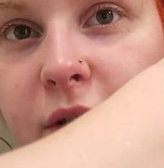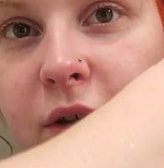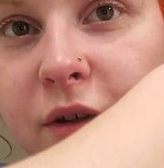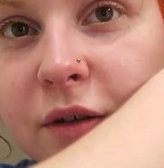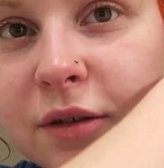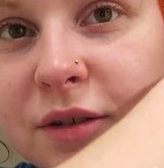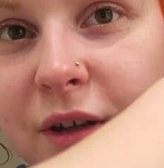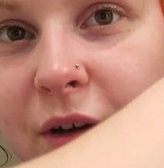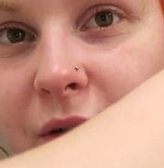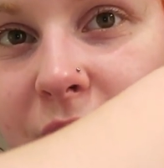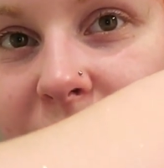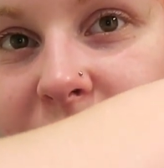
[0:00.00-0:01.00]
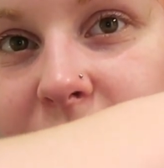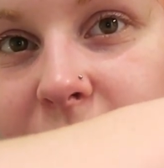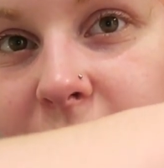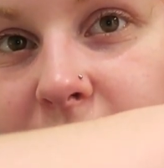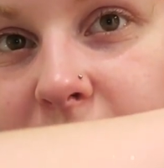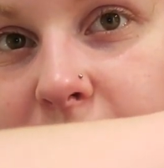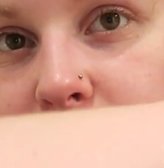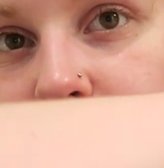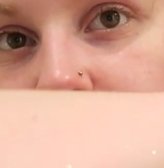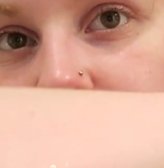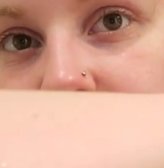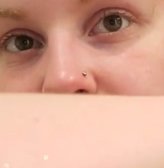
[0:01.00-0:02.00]
Can you see how glittery I
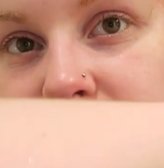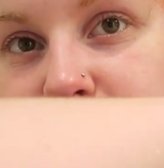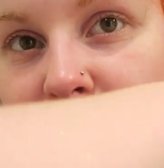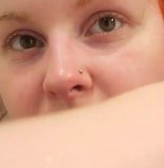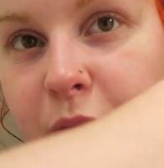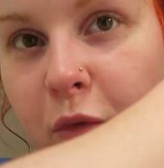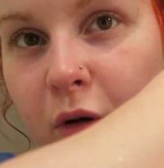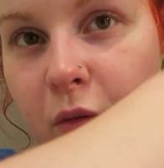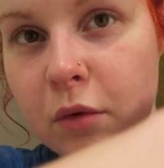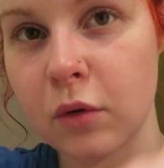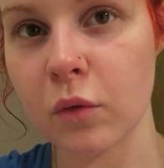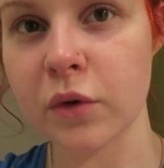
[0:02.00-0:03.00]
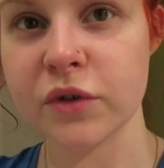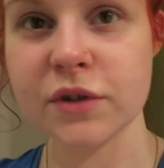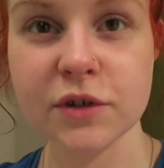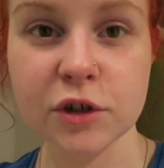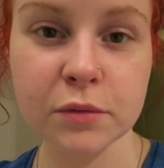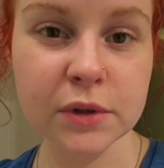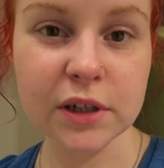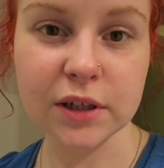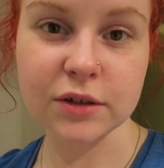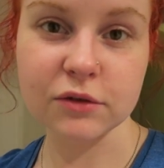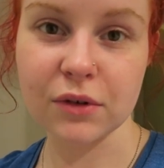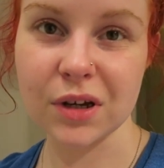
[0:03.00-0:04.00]
am? This bath bomb was super
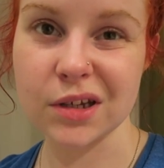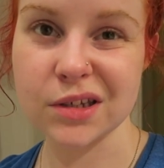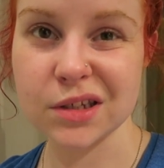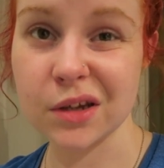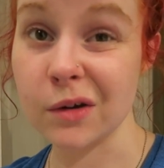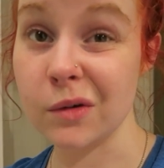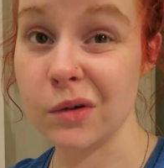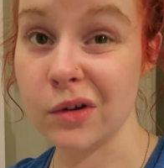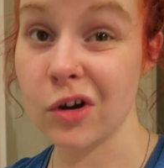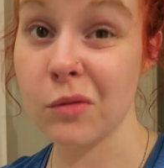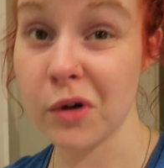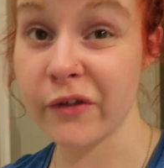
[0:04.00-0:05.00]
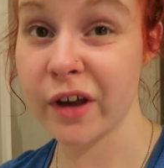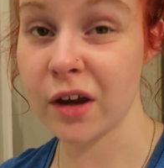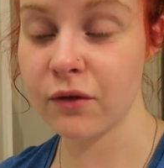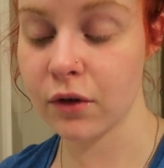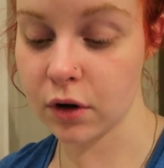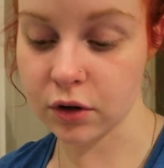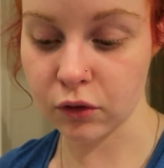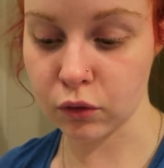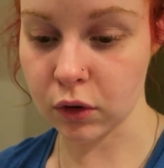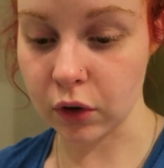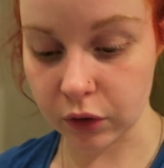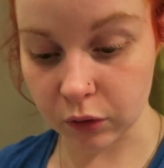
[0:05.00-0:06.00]
glittery, so not my favourite. I don't
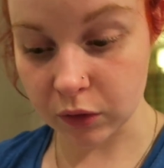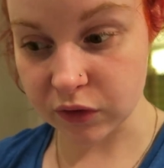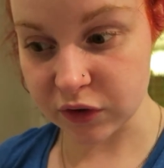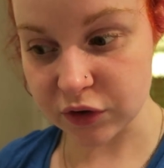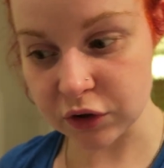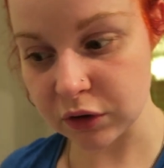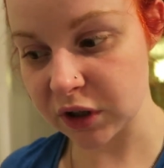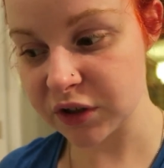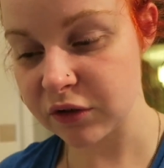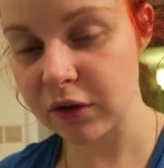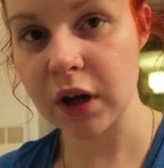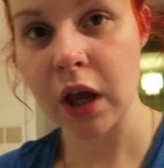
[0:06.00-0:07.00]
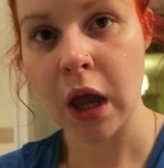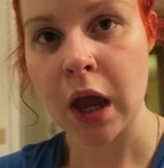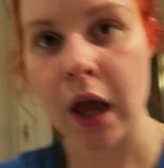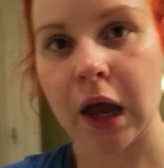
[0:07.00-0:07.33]
like the ones that are too glittery.